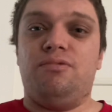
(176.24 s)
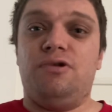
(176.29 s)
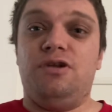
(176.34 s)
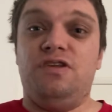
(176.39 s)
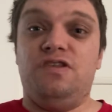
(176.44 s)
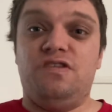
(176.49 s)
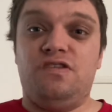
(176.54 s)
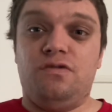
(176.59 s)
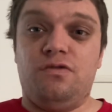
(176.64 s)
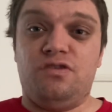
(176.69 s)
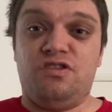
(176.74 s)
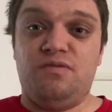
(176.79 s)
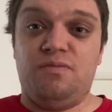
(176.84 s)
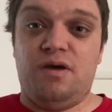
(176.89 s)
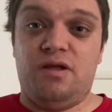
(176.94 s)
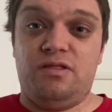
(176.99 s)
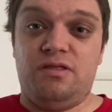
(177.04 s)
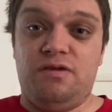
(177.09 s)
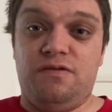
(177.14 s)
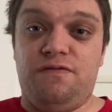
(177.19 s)
stoked
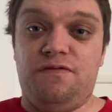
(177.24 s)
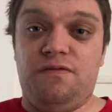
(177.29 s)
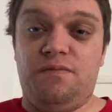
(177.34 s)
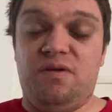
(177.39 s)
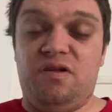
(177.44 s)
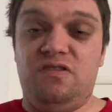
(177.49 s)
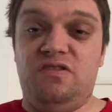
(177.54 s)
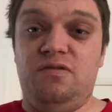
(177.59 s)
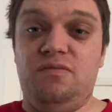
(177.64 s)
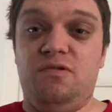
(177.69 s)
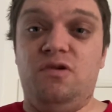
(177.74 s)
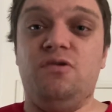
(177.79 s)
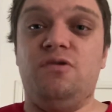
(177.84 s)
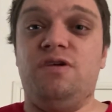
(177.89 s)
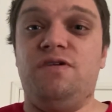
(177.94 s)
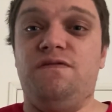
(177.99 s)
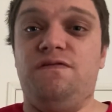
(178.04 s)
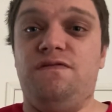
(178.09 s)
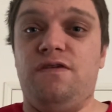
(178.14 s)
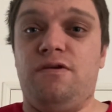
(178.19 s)
about their football team
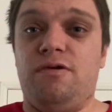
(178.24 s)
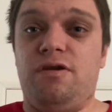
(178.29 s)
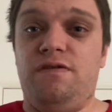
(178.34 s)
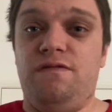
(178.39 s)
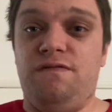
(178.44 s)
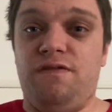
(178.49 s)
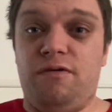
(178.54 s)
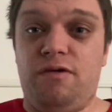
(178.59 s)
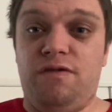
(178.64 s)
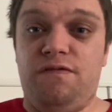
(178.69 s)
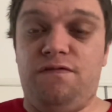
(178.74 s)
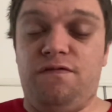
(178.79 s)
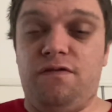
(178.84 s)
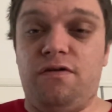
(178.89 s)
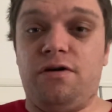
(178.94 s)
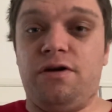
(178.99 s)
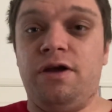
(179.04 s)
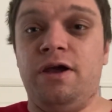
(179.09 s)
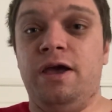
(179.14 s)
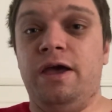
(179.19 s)
going very, very
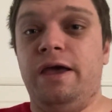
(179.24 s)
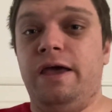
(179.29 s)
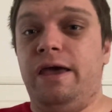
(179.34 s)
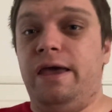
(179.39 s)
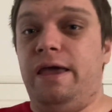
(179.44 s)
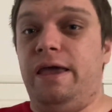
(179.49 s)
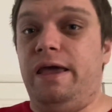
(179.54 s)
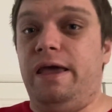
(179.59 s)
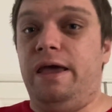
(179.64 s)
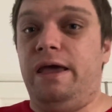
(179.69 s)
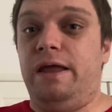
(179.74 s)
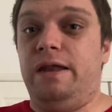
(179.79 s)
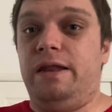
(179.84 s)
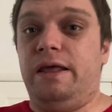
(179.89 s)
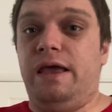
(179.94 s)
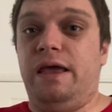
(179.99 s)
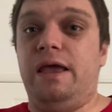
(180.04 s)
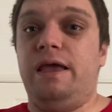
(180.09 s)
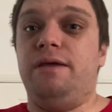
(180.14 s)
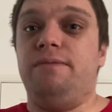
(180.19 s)
far. And
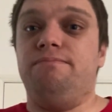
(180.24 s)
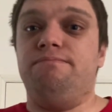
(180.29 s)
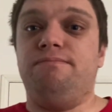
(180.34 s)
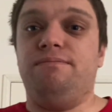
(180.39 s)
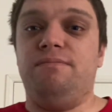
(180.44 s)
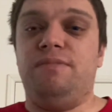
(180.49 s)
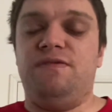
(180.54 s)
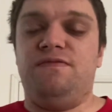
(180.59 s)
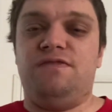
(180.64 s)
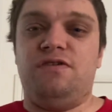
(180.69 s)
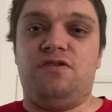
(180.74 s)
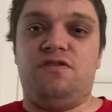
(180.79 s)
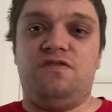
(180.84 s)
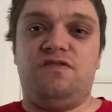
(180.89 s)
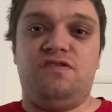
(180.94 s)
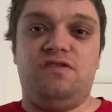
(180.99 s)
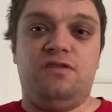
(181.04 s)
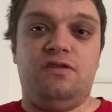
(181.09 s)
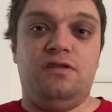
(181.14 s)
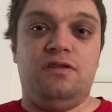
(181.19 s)
hey, if there's the